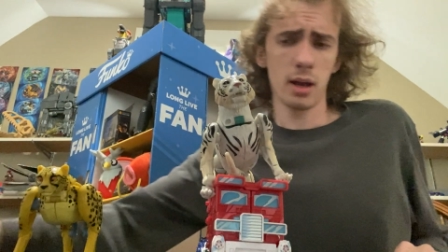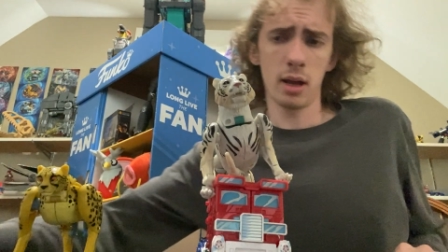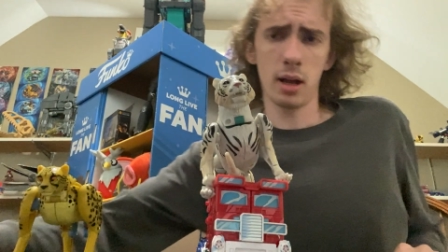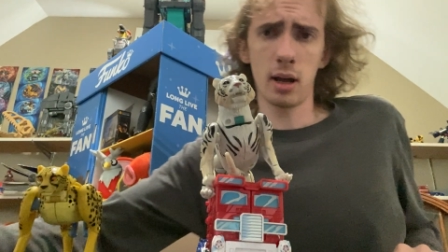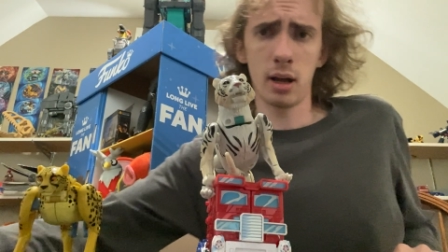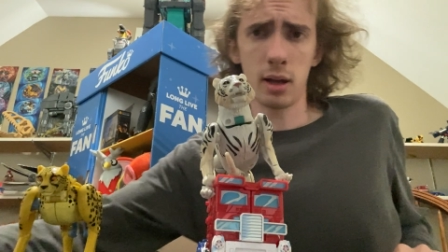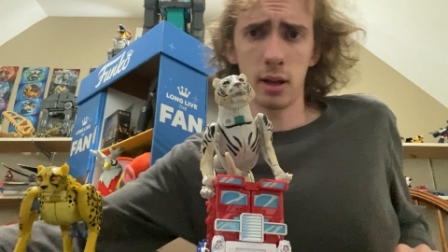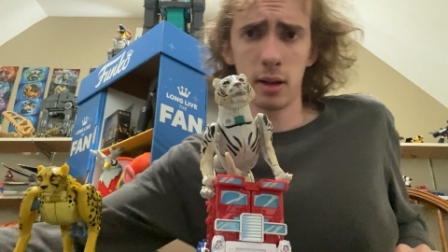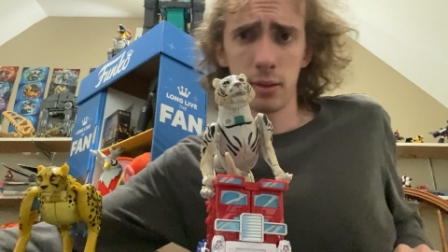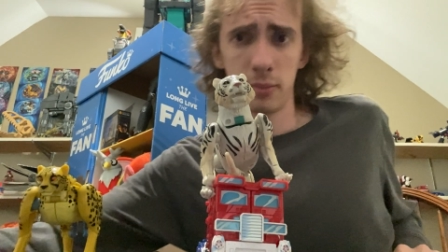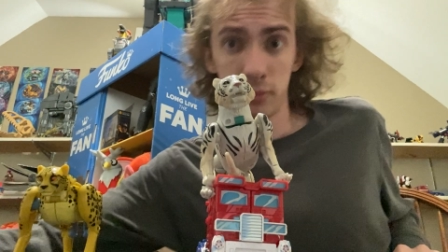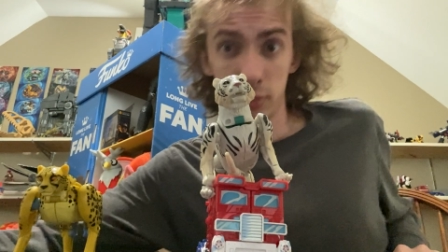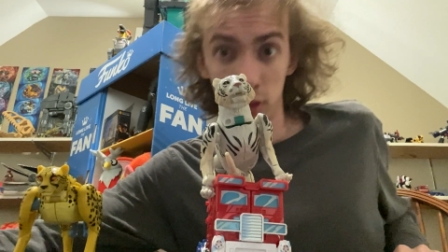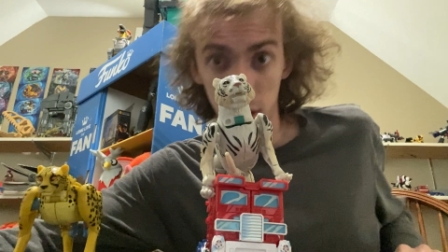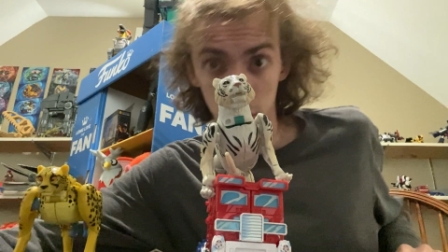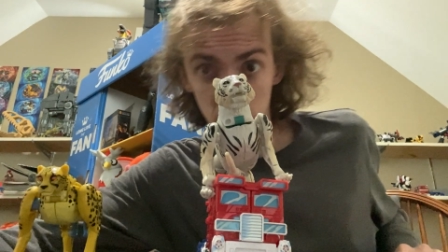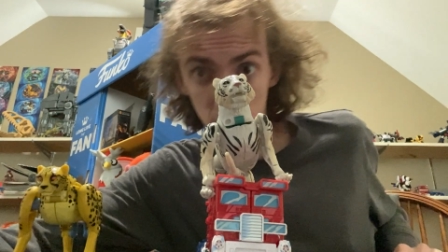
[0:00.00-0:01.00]
Um,
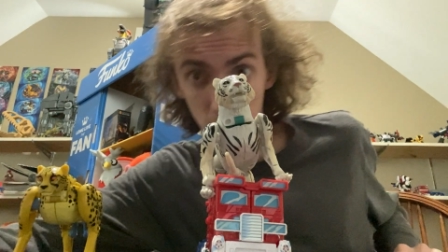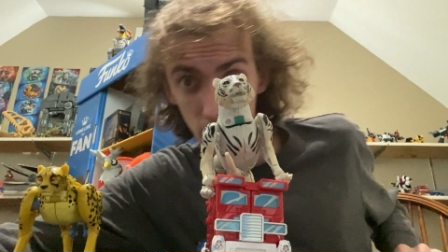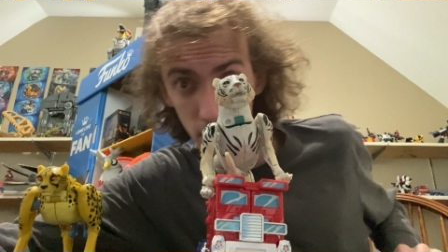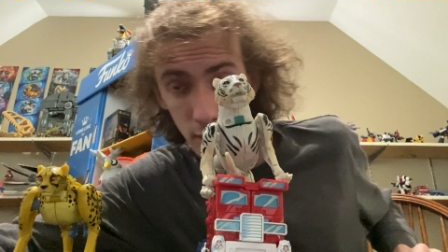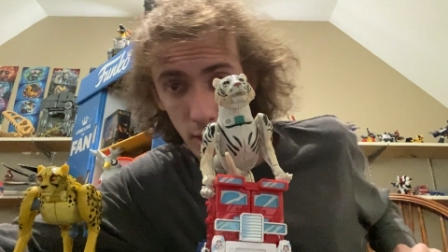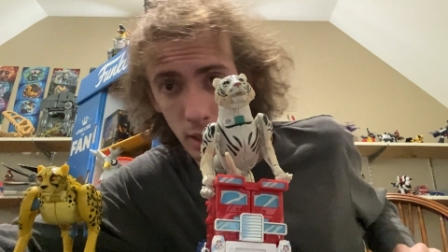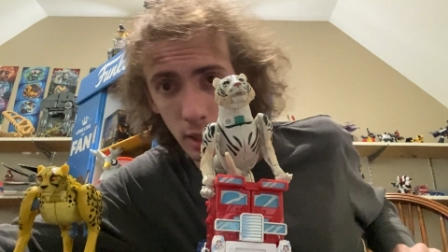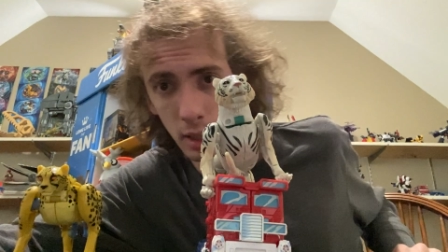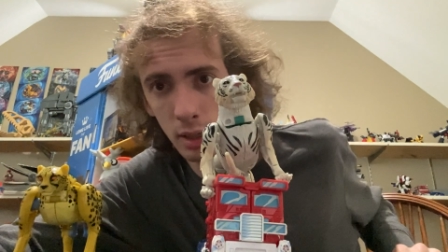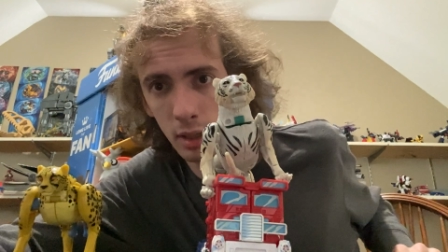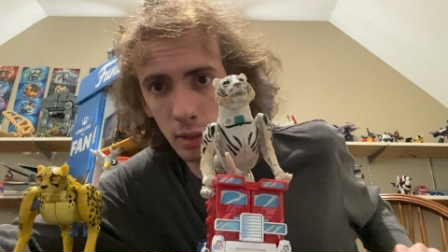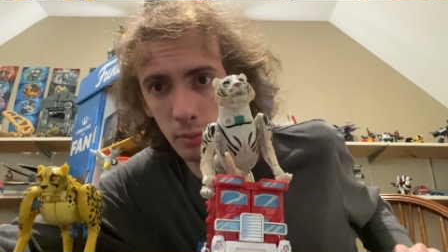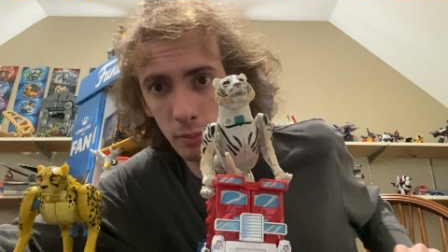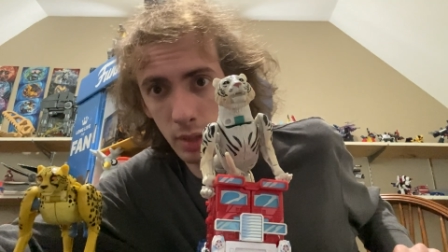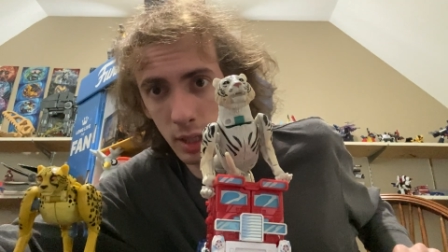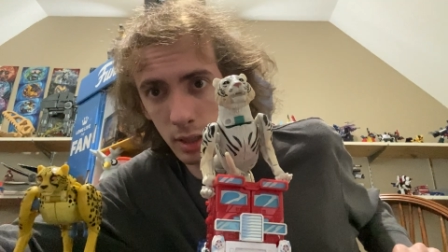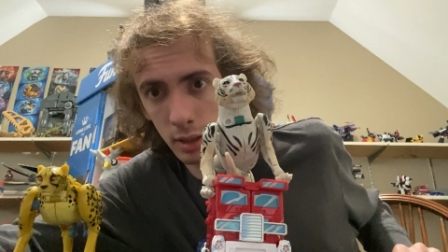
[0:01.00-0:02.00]
spring's here.
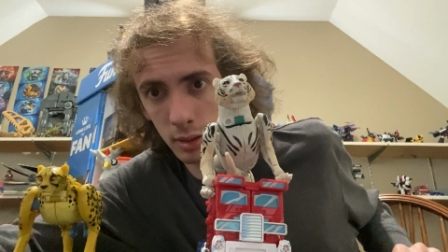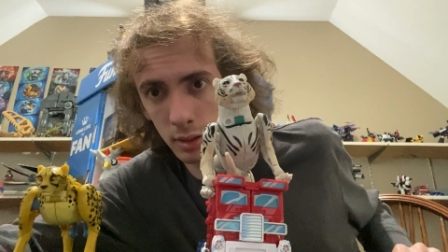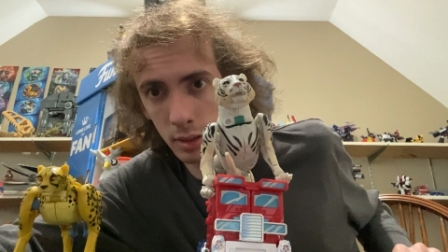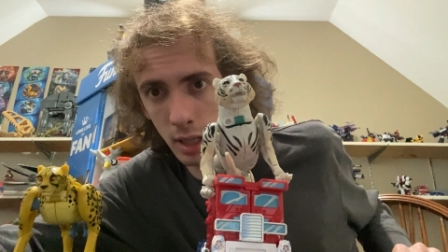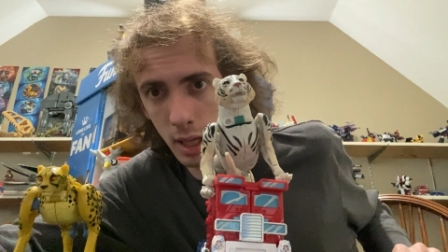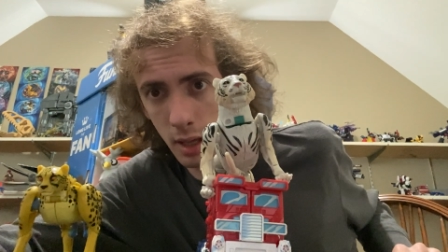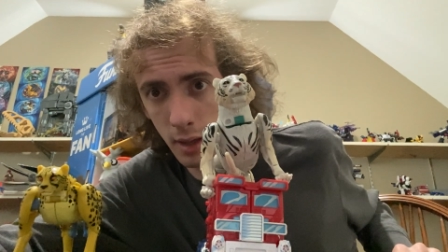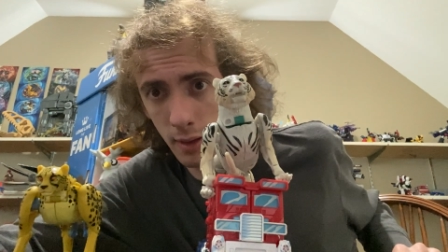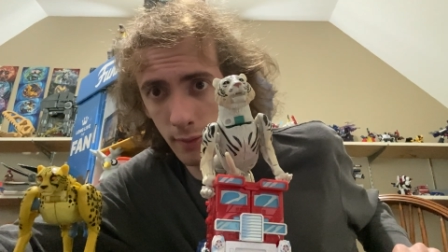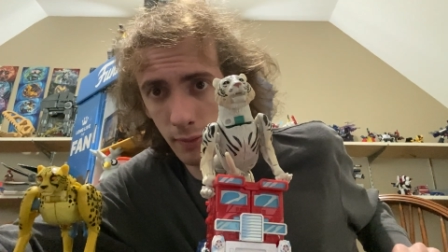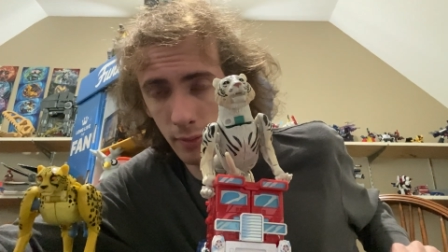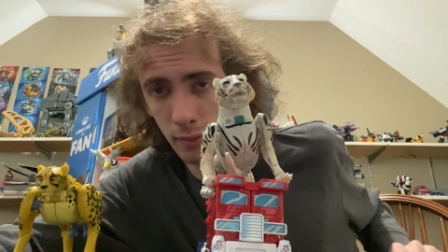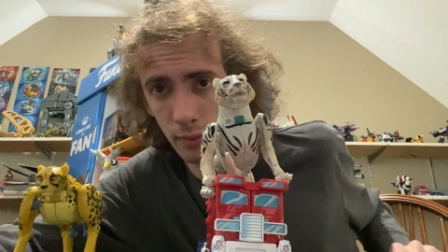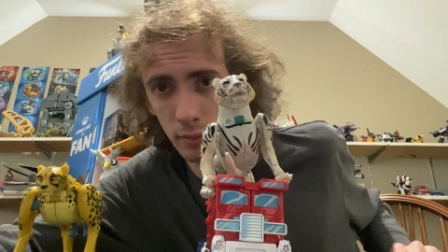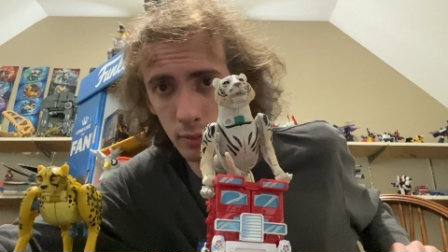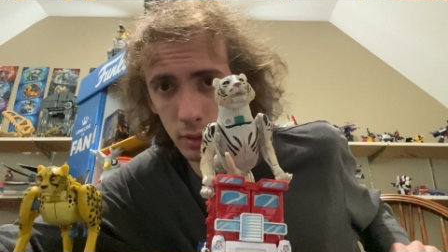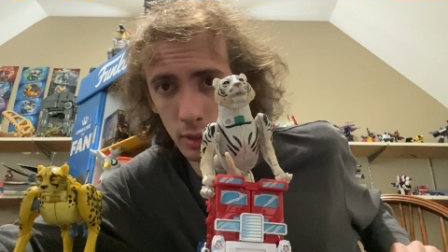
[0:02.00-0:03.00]
Be safe.
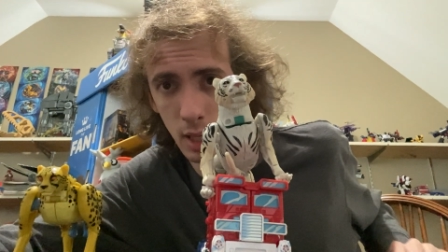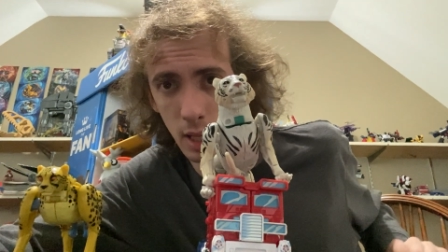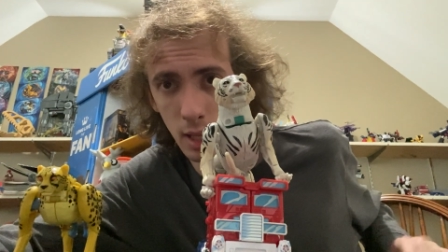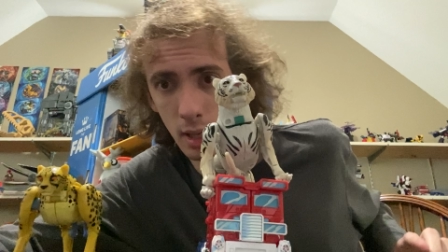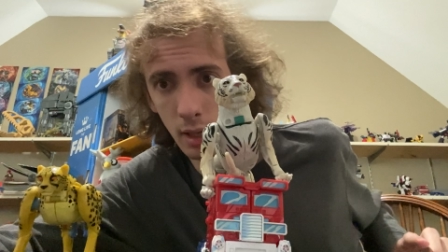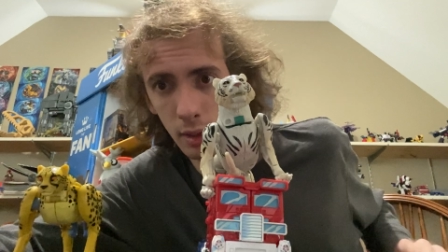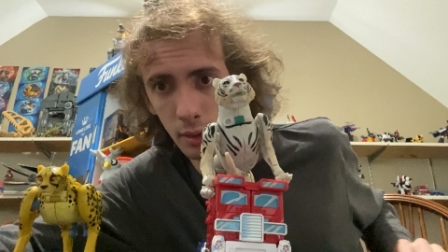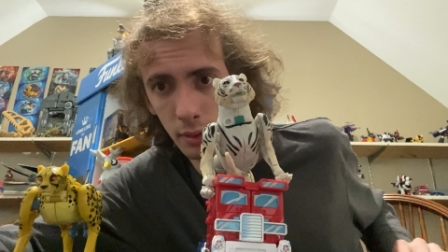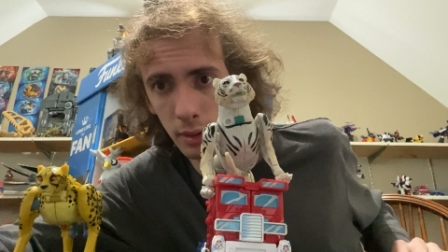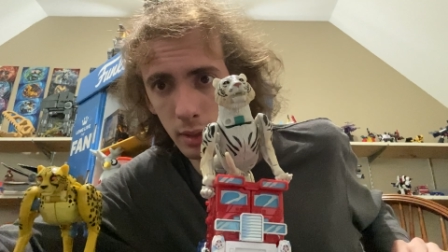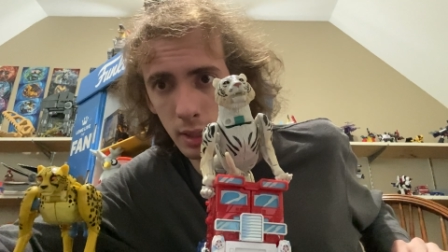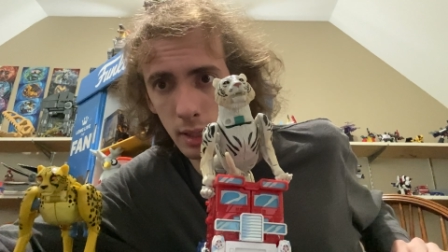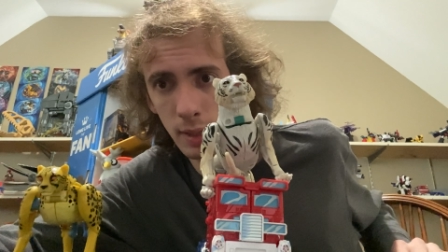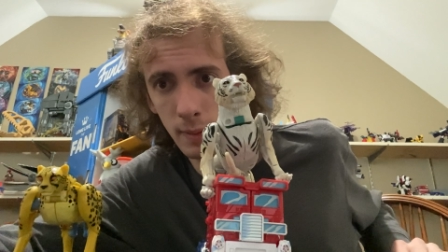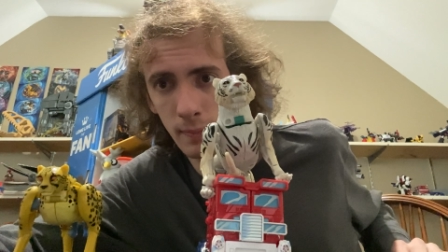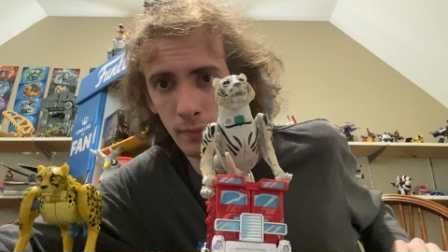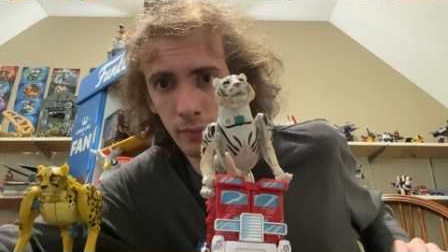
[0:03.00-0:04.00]
Stay
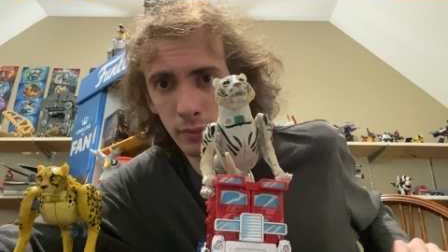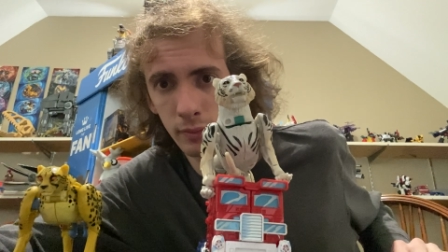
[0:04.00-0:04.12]
healthy.